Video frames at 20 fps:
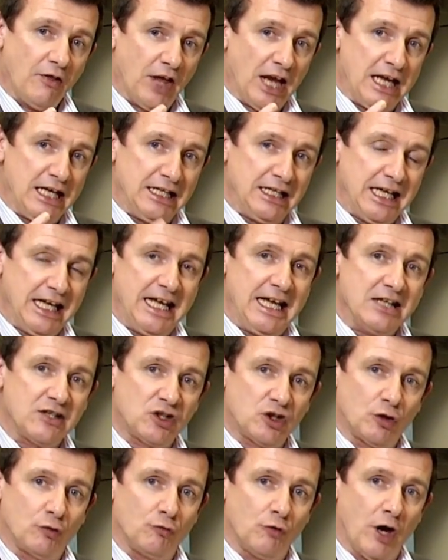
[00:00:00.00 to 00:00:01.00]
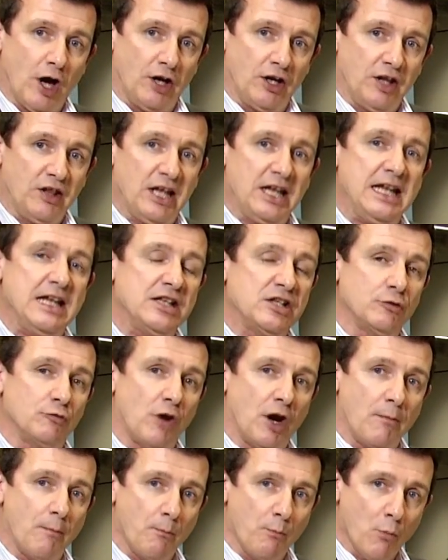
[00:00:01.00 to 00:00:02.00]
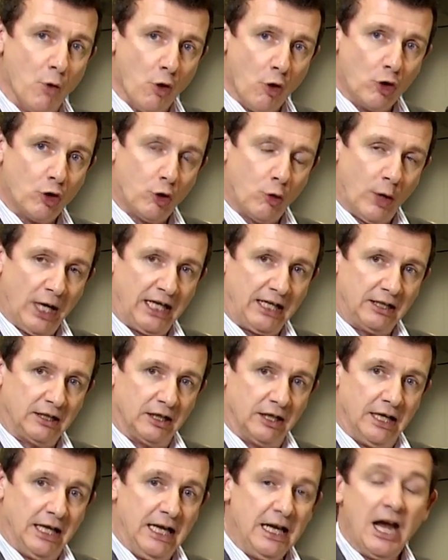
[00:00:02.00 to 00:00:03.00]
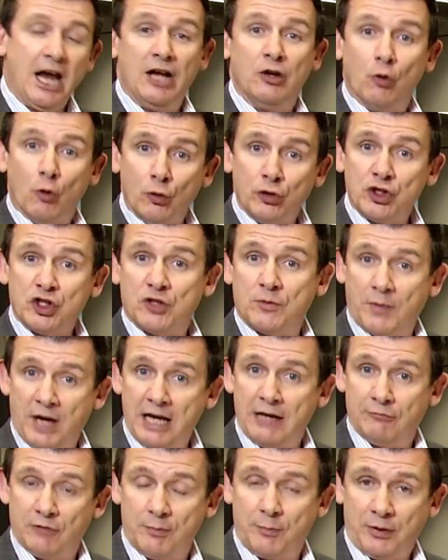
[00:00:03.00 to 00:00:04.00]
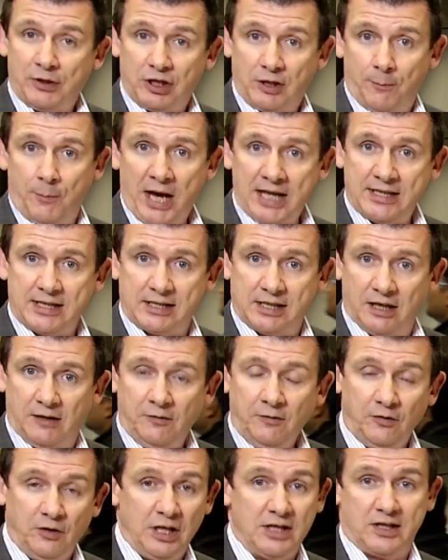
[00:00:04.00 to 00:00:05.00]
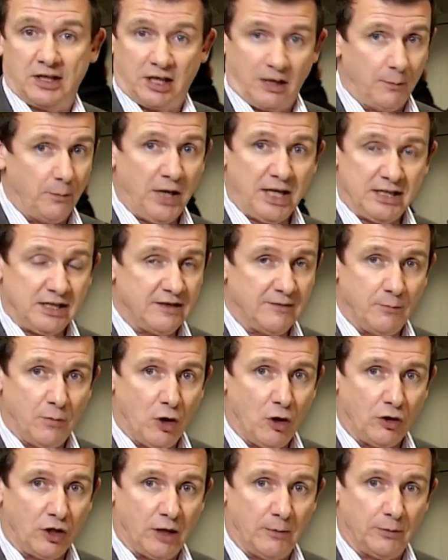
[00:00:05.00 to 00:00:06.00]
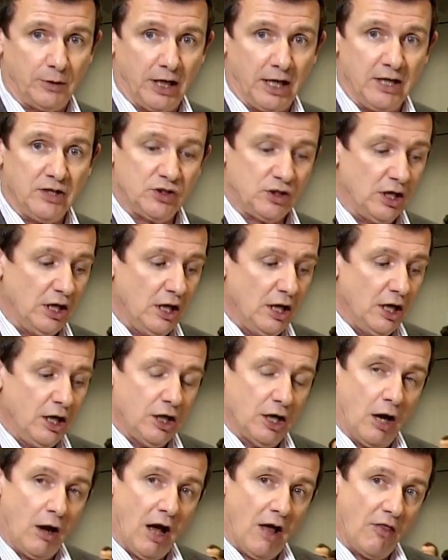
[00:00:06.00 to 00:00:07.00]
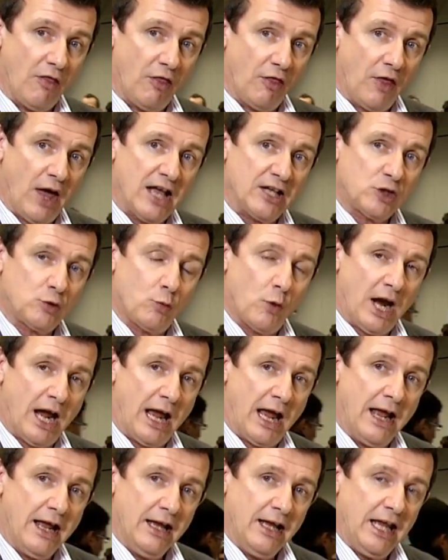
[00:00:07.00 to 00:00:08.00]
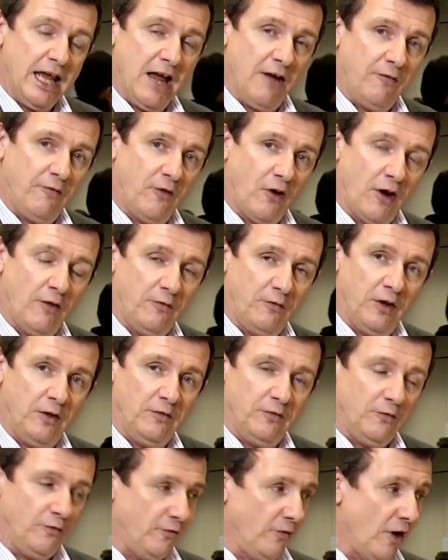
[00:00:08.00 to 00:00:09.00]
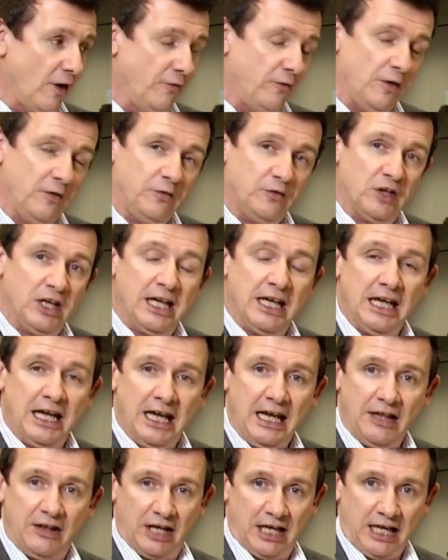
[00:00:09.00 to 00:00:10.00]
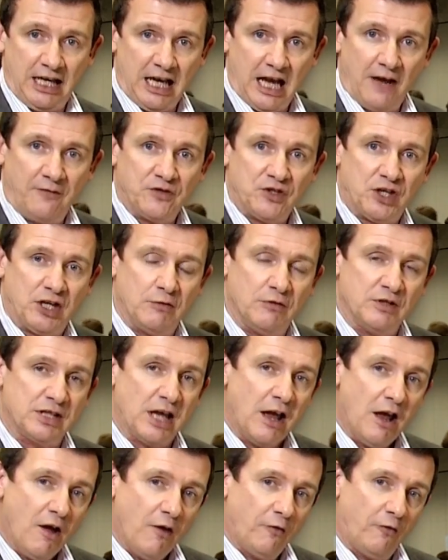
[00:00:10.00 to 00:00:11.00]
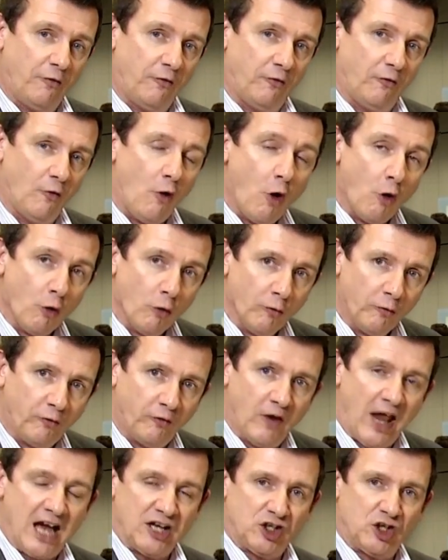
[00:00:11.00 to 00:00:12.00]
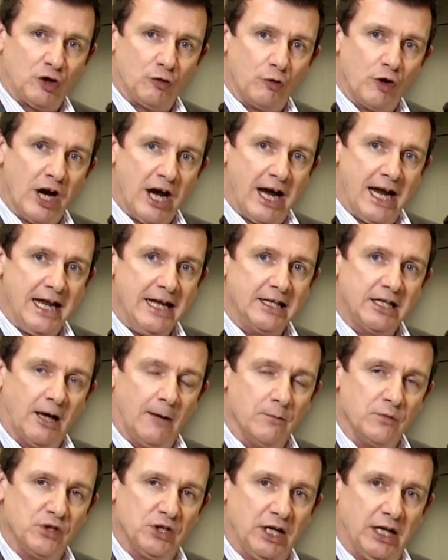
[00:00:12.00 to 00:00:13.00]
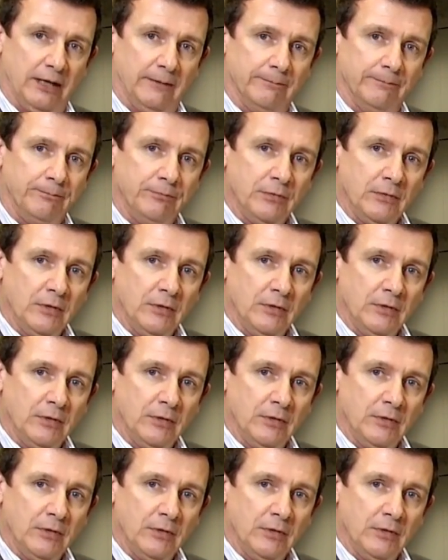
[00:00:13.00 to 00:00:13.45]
they need to run, and they need to run more quickly in order to remain competitive. It's a competitive marketplace, you know, and that's where EF 550, the EF series all-flash array comes in.